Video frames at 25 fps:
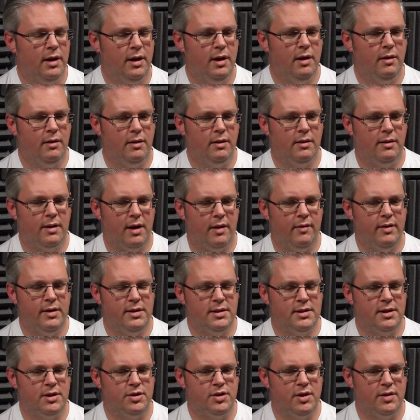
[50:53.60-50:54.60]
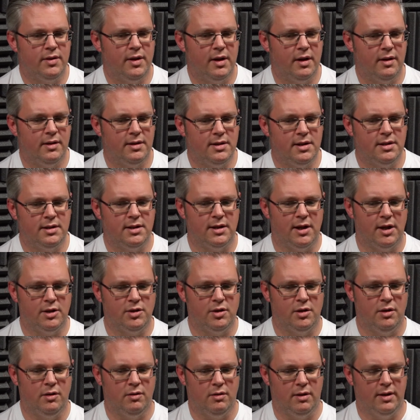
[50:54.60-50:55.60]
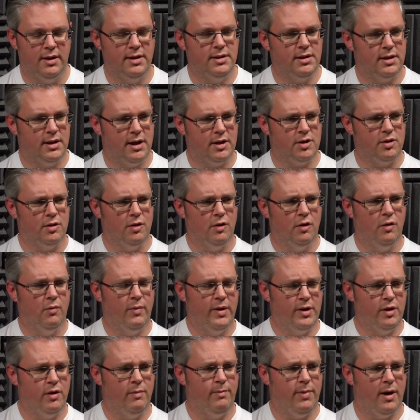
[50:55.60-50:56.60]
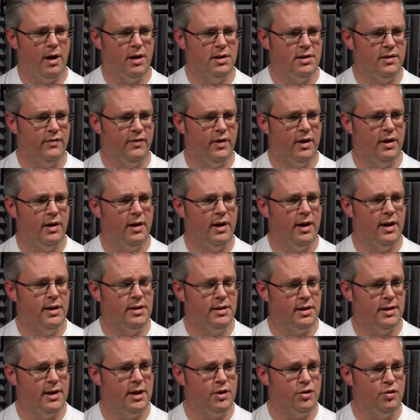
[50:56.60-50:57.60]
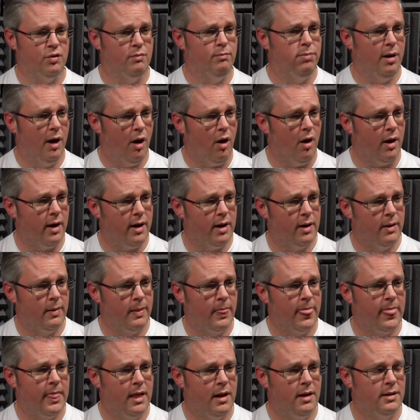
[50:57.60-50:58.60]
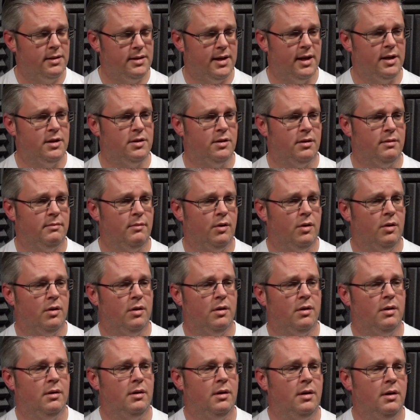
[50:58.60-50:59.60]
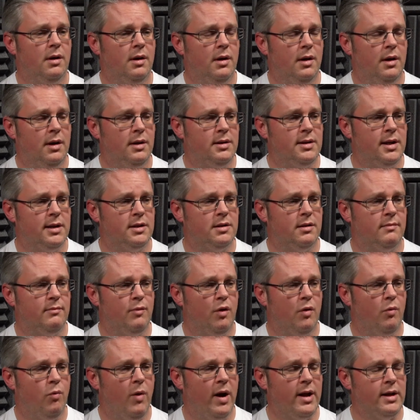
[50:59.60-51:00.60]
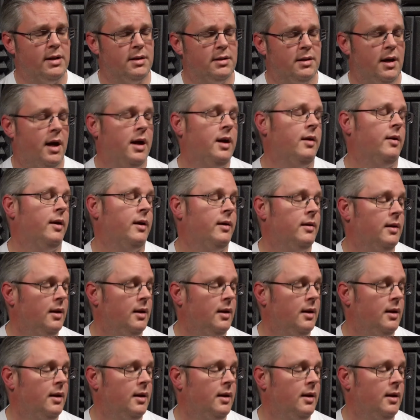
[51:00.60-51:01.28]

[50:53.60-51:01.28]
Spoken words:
You know, there is such a thing as international law, and international law, when you're part of an international bloc, takes on more weight. Anyway,